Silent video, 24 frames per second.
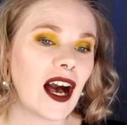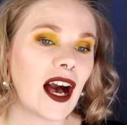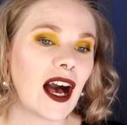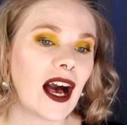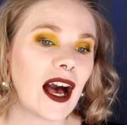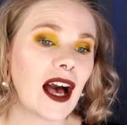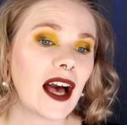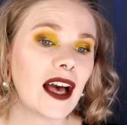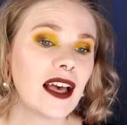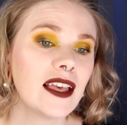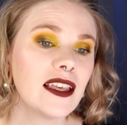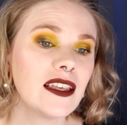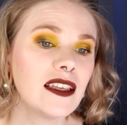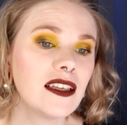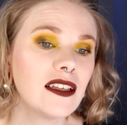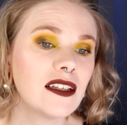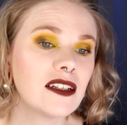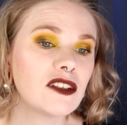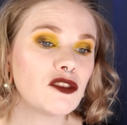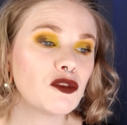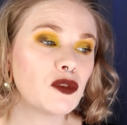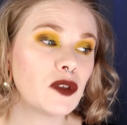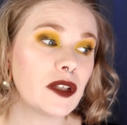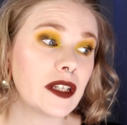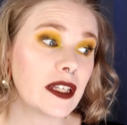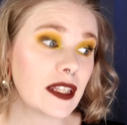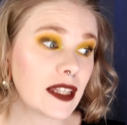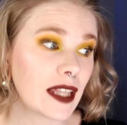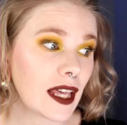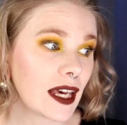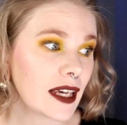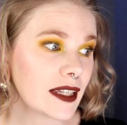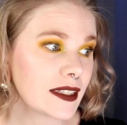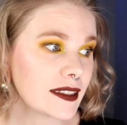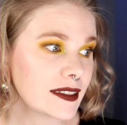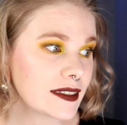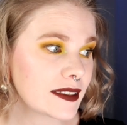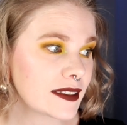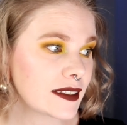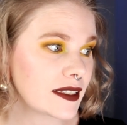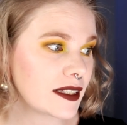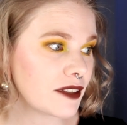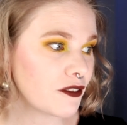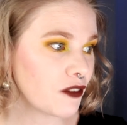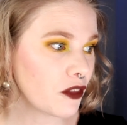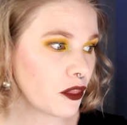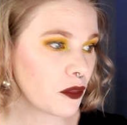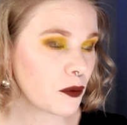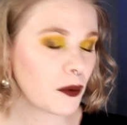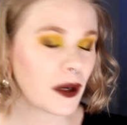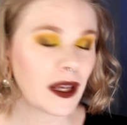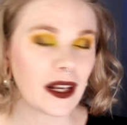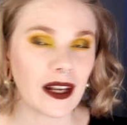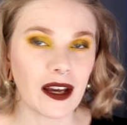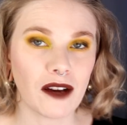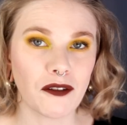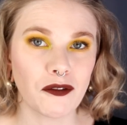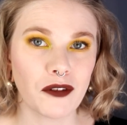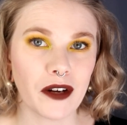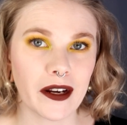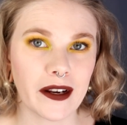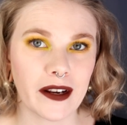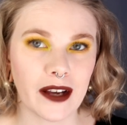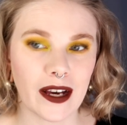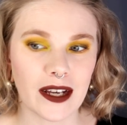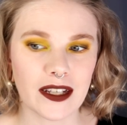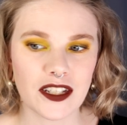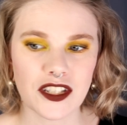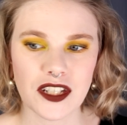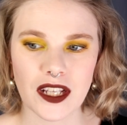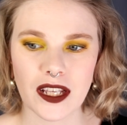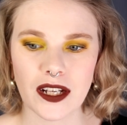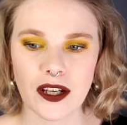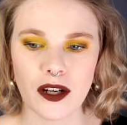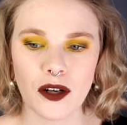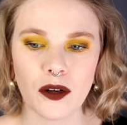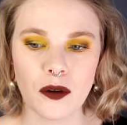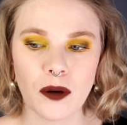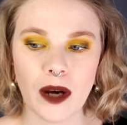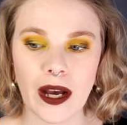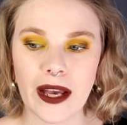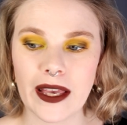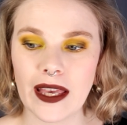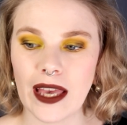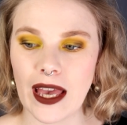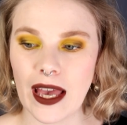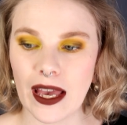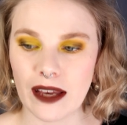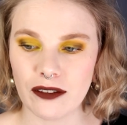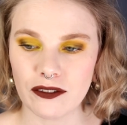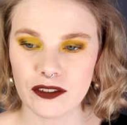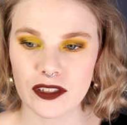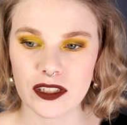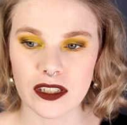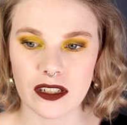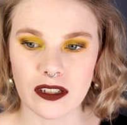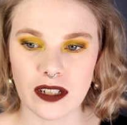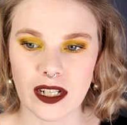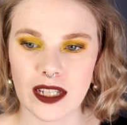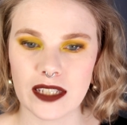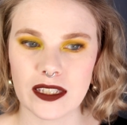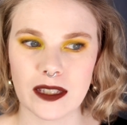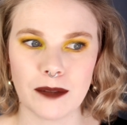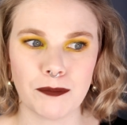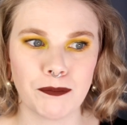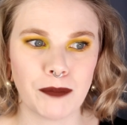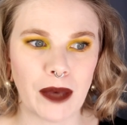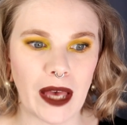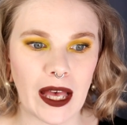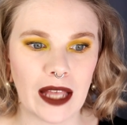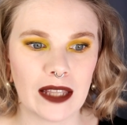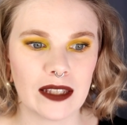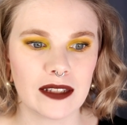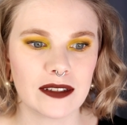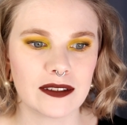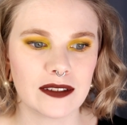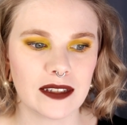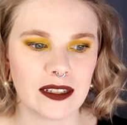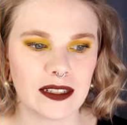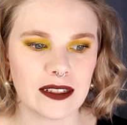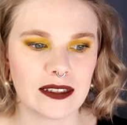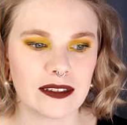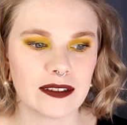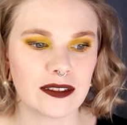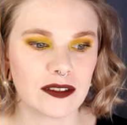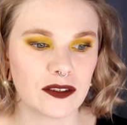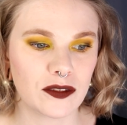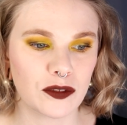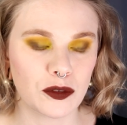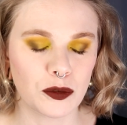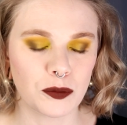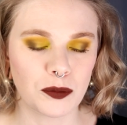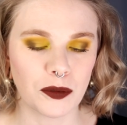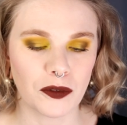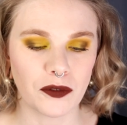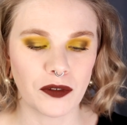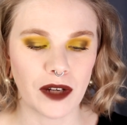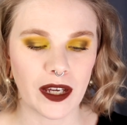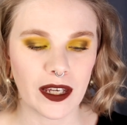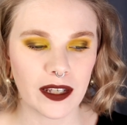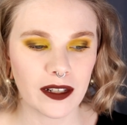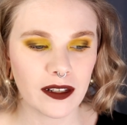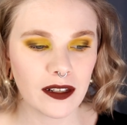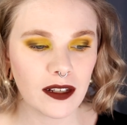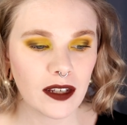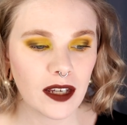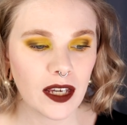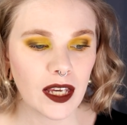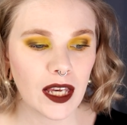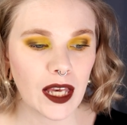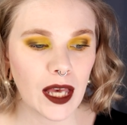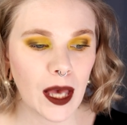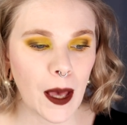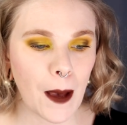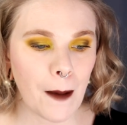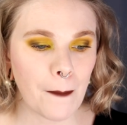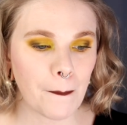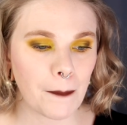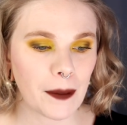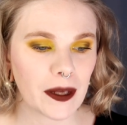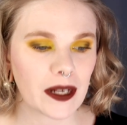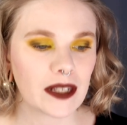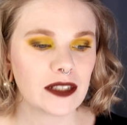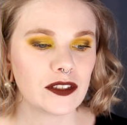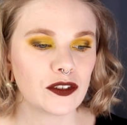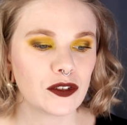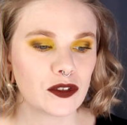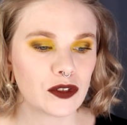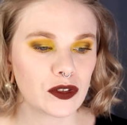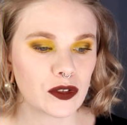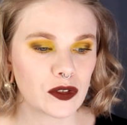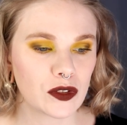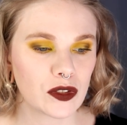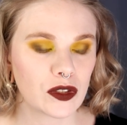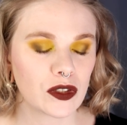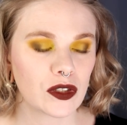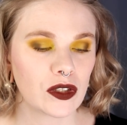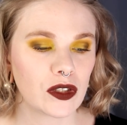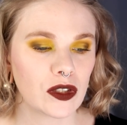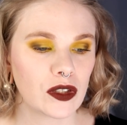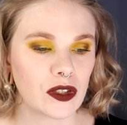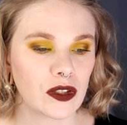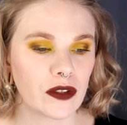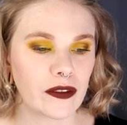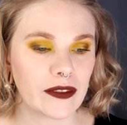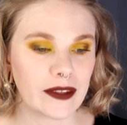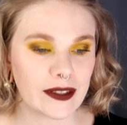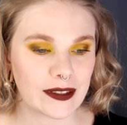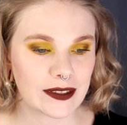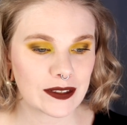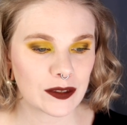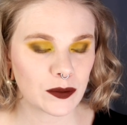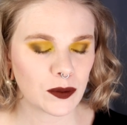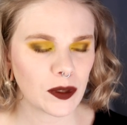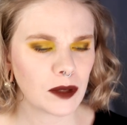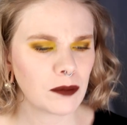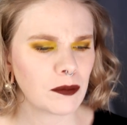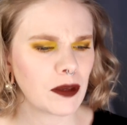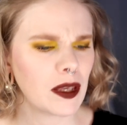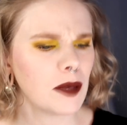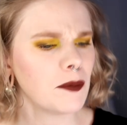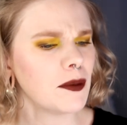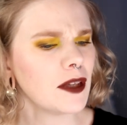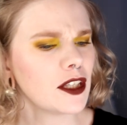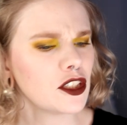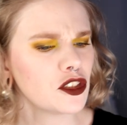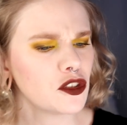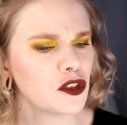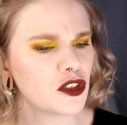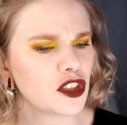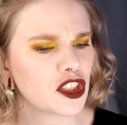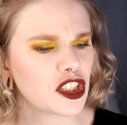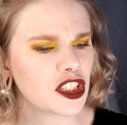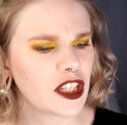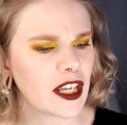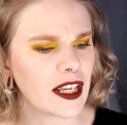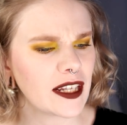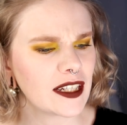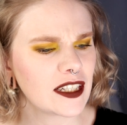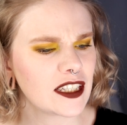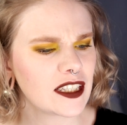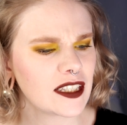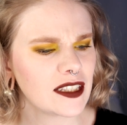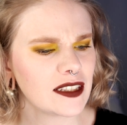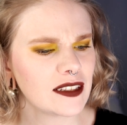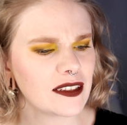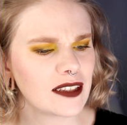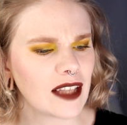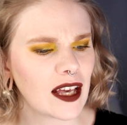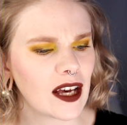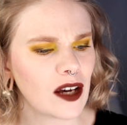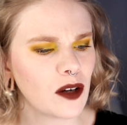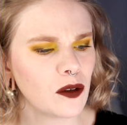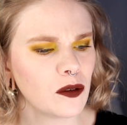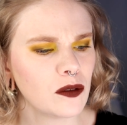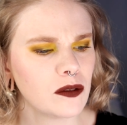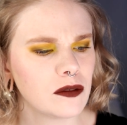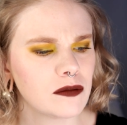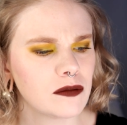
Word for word: I realized, even though I love red eyeshadow, I haven't got like a palette that is super red, but I took this one. Maybe I should change it now.